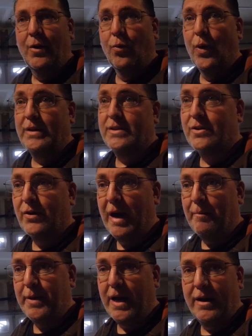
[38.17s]
what
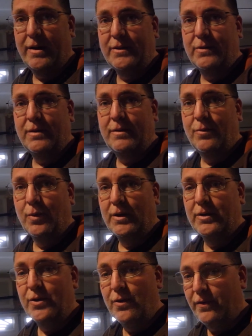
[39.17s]
scrap yards will
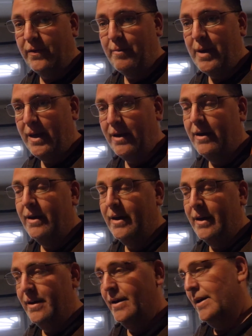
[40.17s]
do for me,
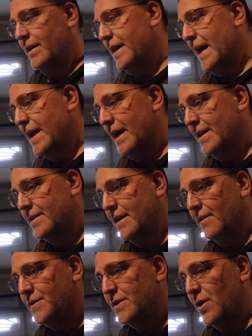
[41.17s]
that kind of
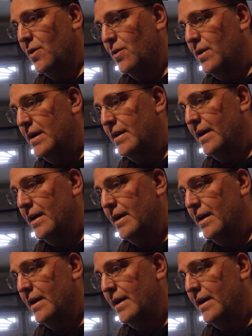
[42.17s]
stuff. So